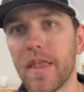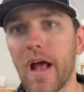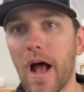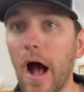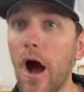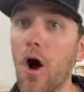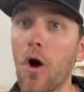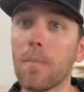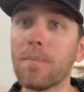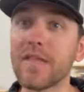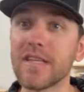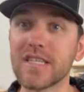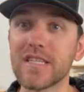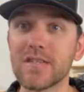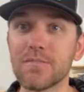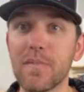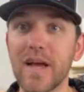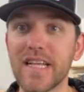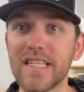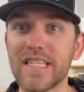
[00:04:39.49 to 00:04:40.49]
I hope this
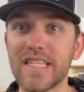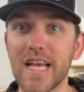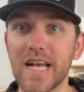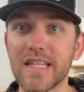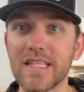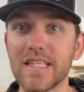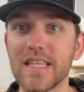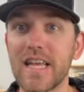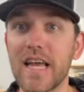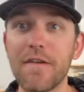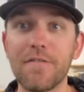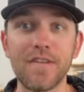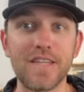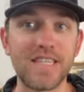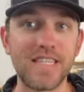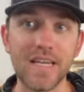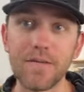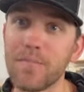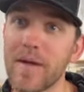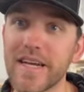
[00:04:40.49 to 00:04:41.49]
made sense. If it
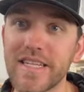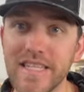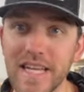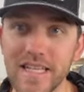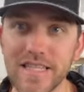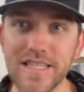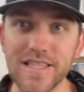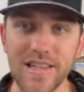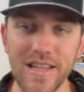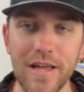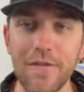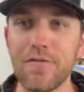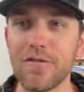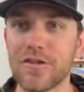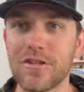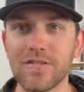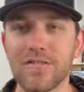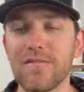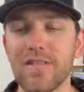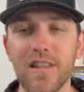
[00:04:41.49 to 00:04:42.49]
didn't make sense, leave
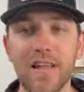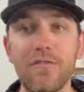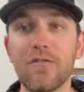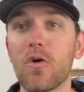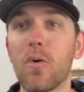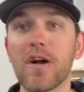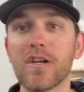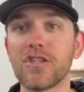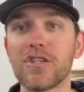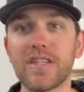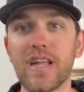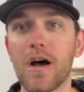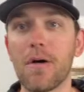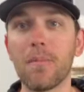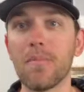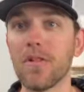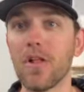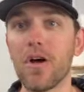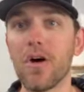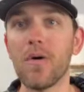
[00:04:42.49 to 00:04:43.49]
a question down
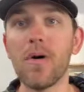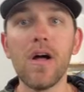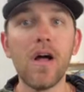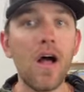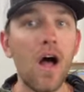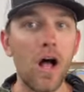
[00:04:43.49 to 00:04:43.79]
below.